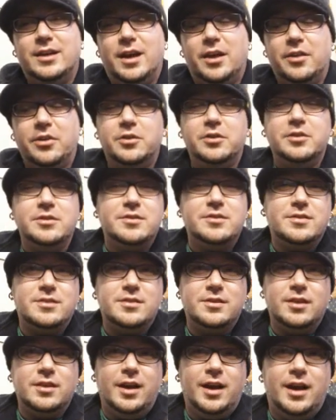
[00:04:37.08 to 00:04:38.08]

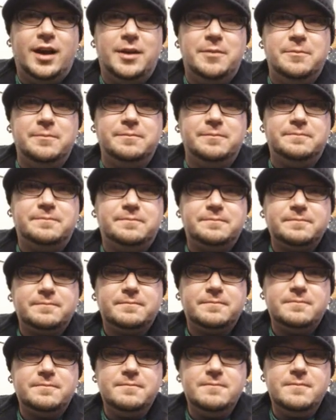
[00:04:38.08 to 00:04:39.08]
others um,
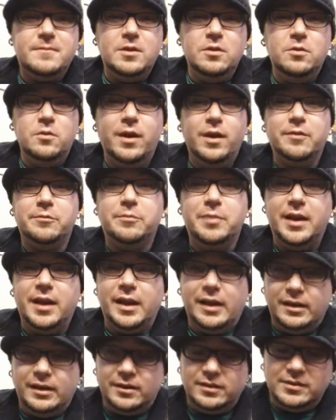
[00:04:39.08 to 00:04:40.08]
who have
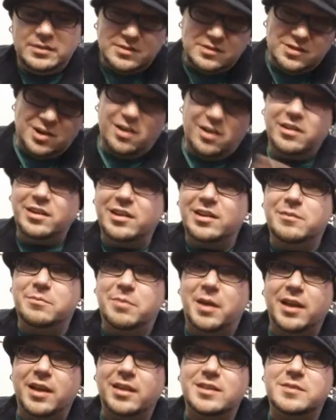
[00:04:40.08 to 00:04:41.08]
been targeted
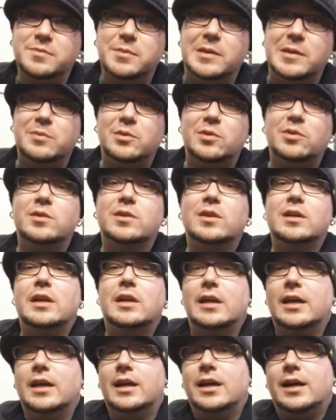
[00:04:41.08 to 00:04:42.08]
by these people
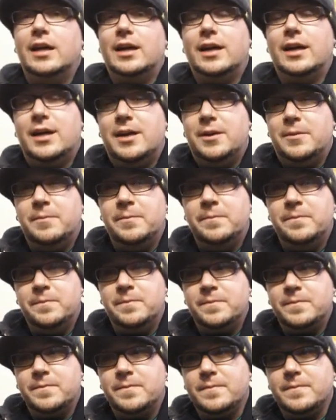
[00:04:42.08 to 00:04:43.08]

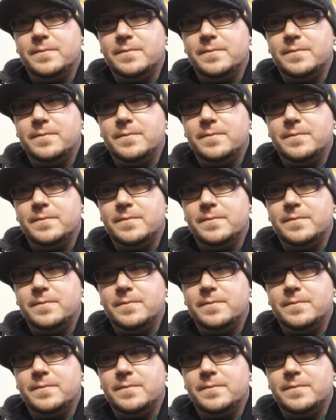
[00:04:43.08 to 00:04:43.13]
um,